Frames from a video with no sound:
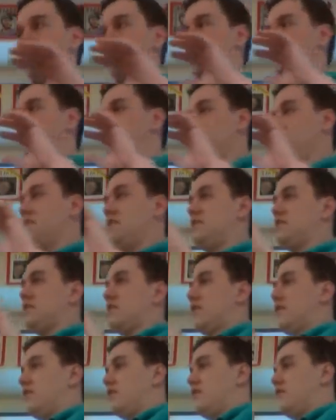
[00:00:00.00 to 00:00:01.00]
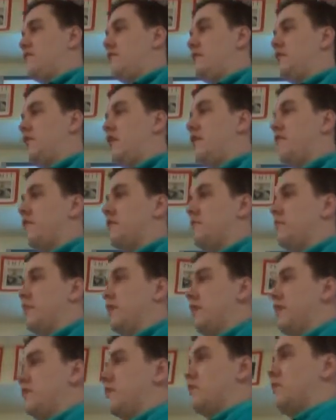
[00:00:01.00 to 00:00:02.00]
with each letter of the
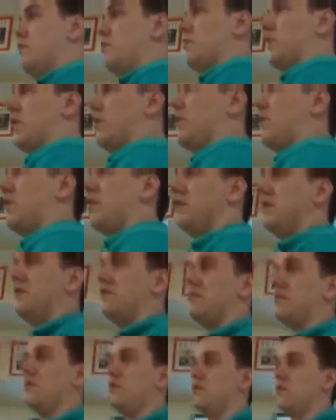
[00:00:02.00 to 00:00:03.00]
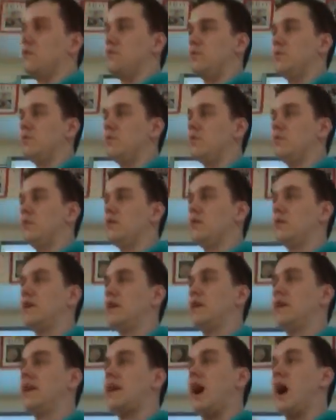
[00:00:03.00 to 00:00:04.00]
alphabet, we're going to
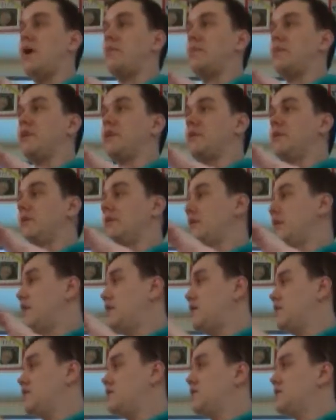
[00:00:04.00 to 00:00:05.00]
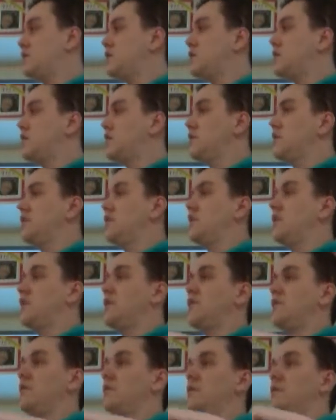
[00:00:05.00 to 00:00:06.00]
copy the letters,
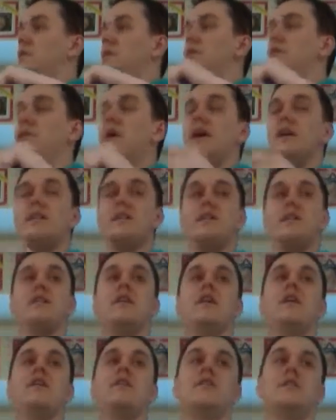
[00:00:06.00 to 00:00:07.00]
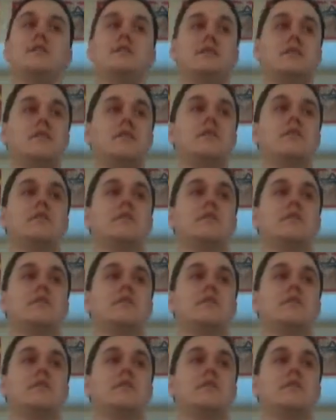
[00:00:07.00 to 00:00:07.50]
rewrite the letters